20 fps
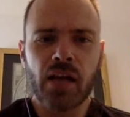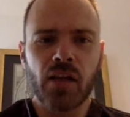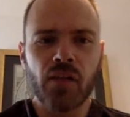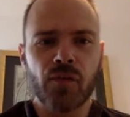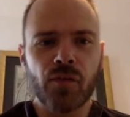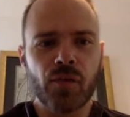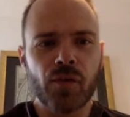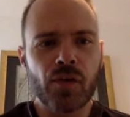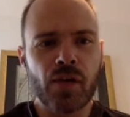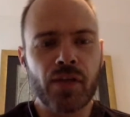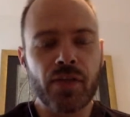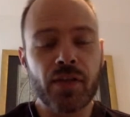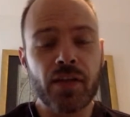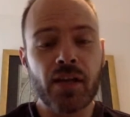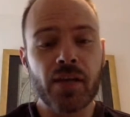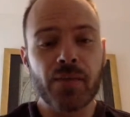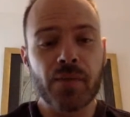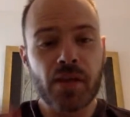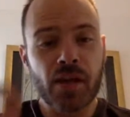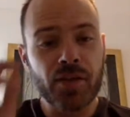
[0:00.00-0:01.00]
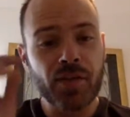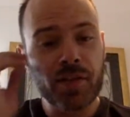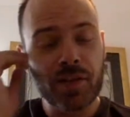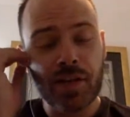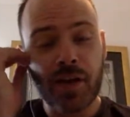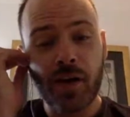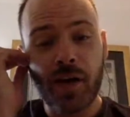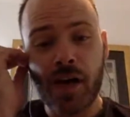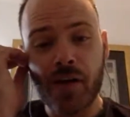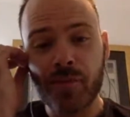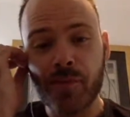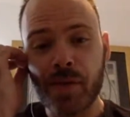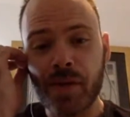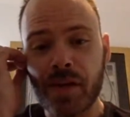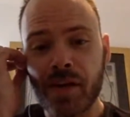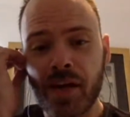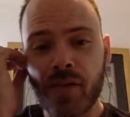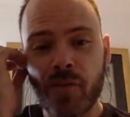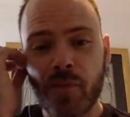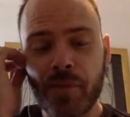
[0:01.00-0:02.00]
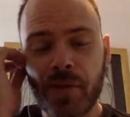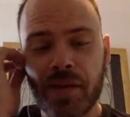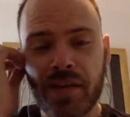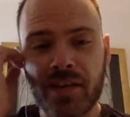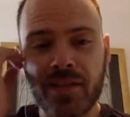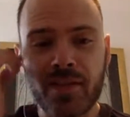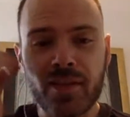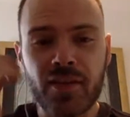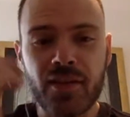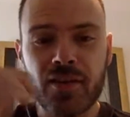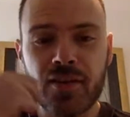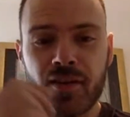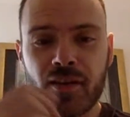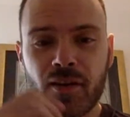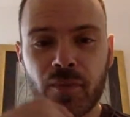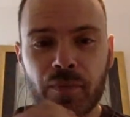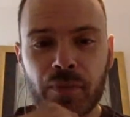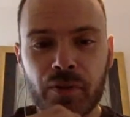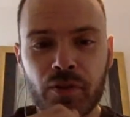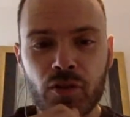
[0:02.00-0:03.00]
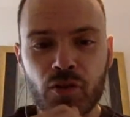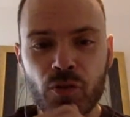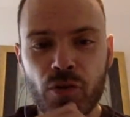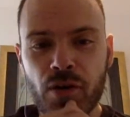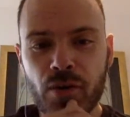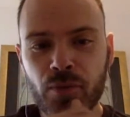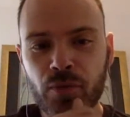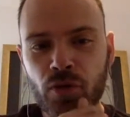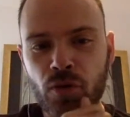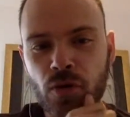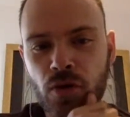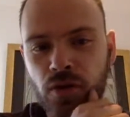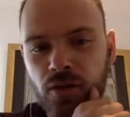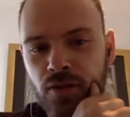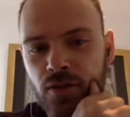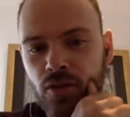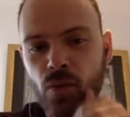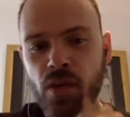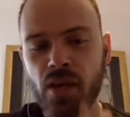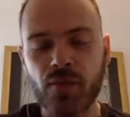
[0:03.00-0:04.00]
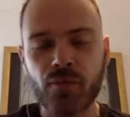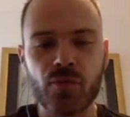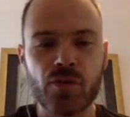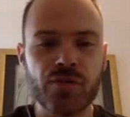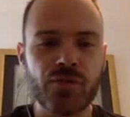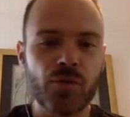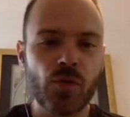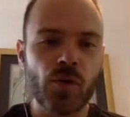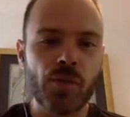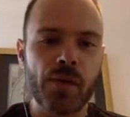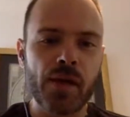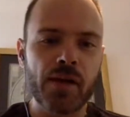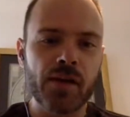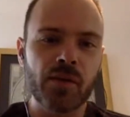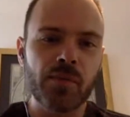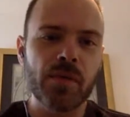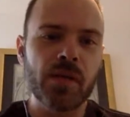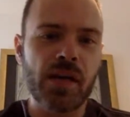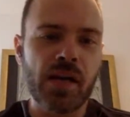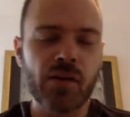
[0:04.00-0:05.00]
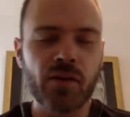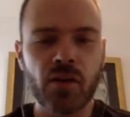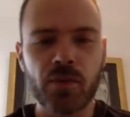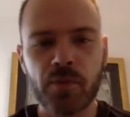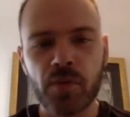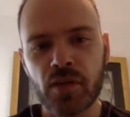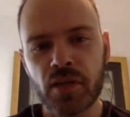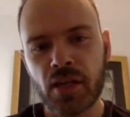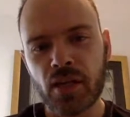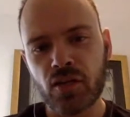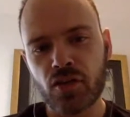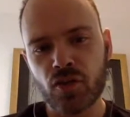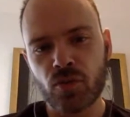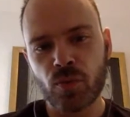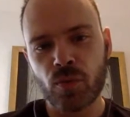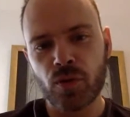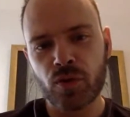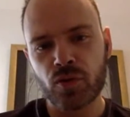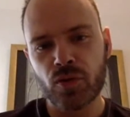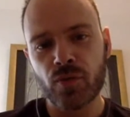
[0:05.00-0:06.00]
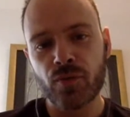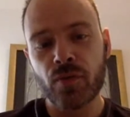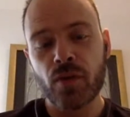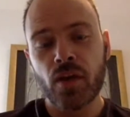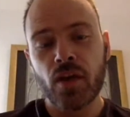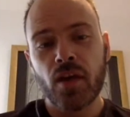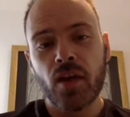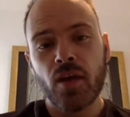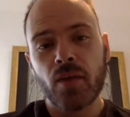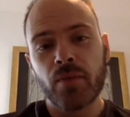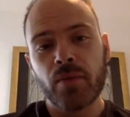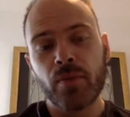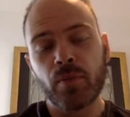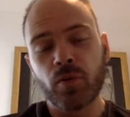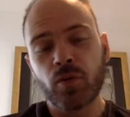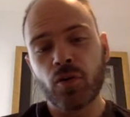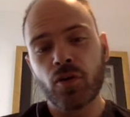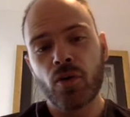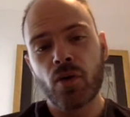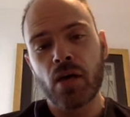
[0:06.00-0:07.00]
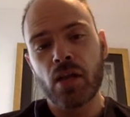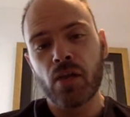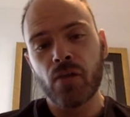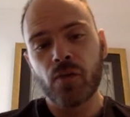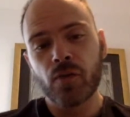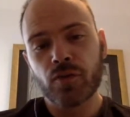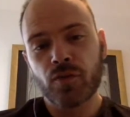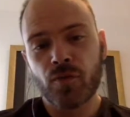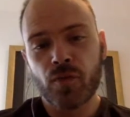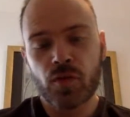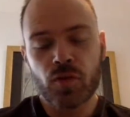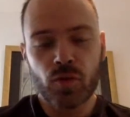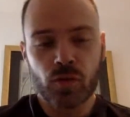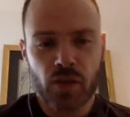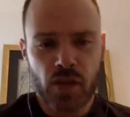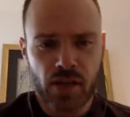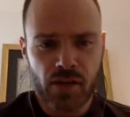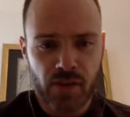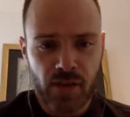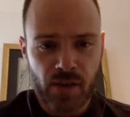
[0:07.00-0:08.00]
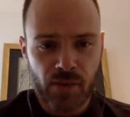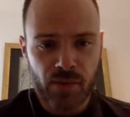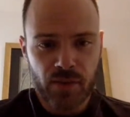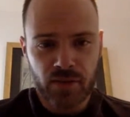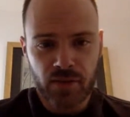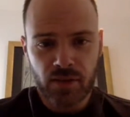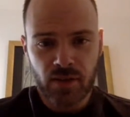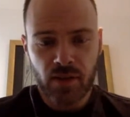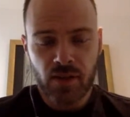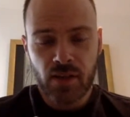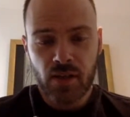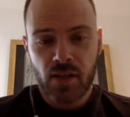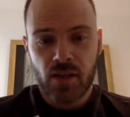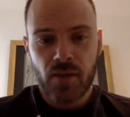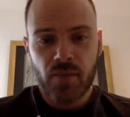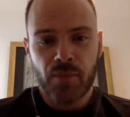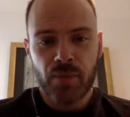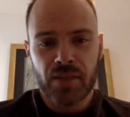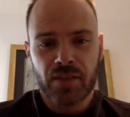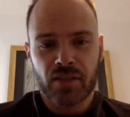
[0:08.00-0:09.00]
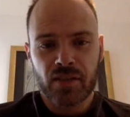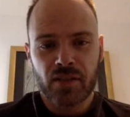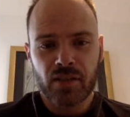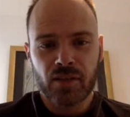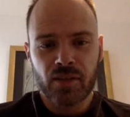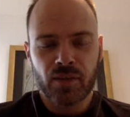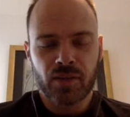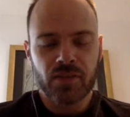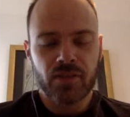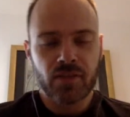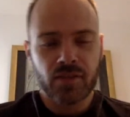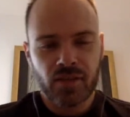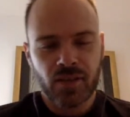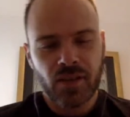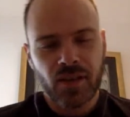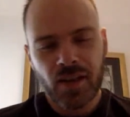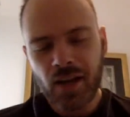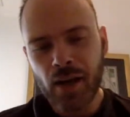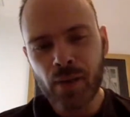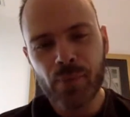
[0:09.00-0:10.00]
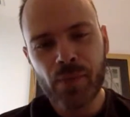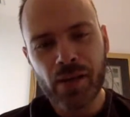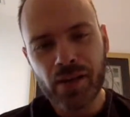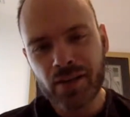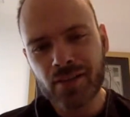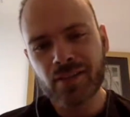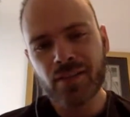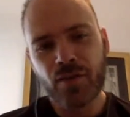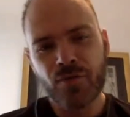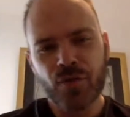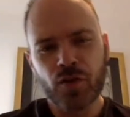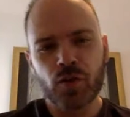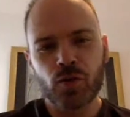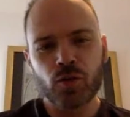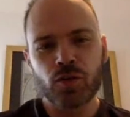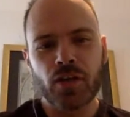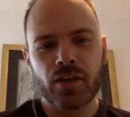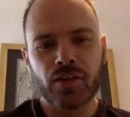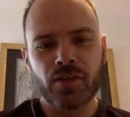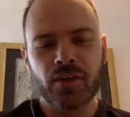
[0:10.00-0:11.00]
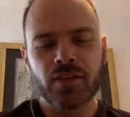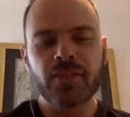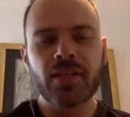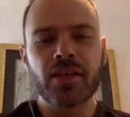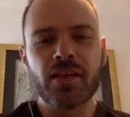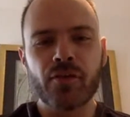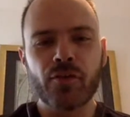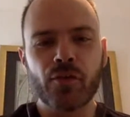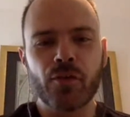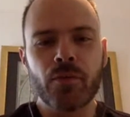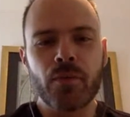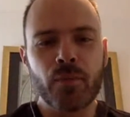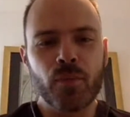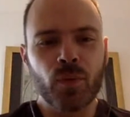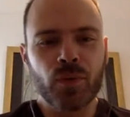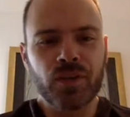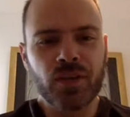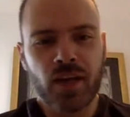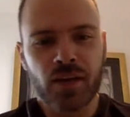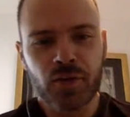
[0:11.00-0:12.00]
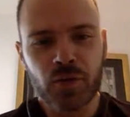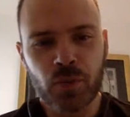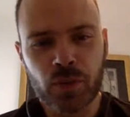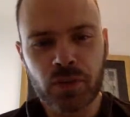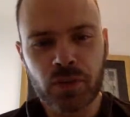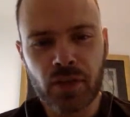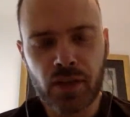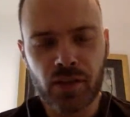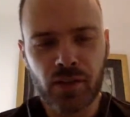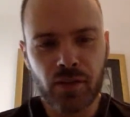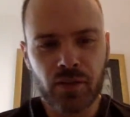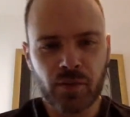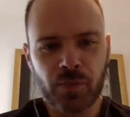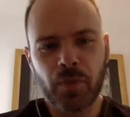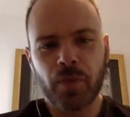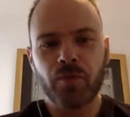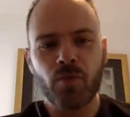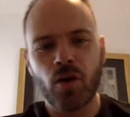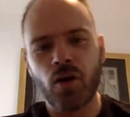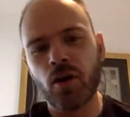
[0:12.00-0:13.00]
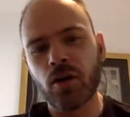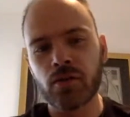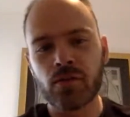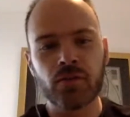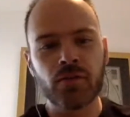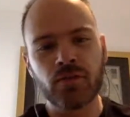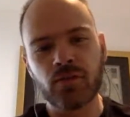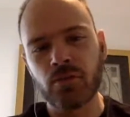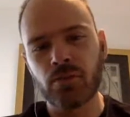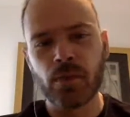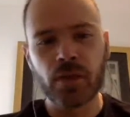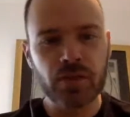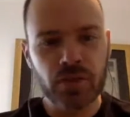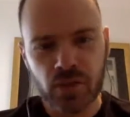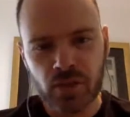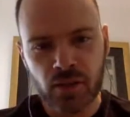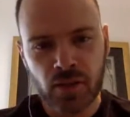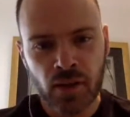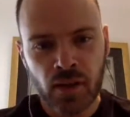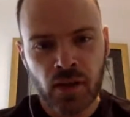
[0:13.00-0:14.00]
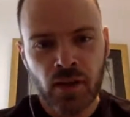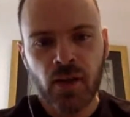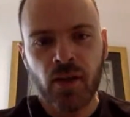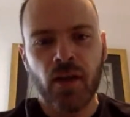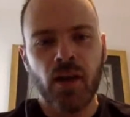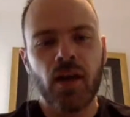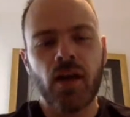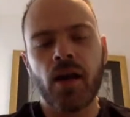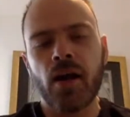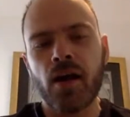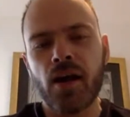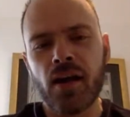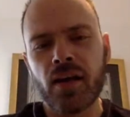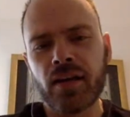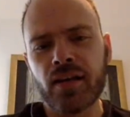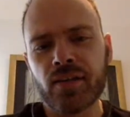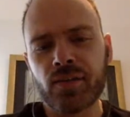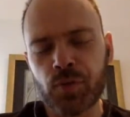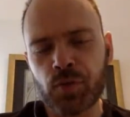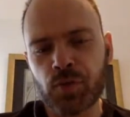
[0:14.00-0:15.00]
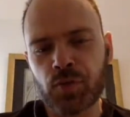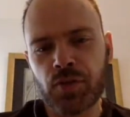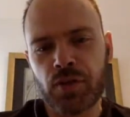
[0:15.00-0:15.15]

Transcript: I haven't been in the complete Tram talks, though we have reformatted a bit on how communications work. So people don't know Oliver's official title now. It's basically, I'm not going to say official title because I never remember what the actual title is, but basically, it's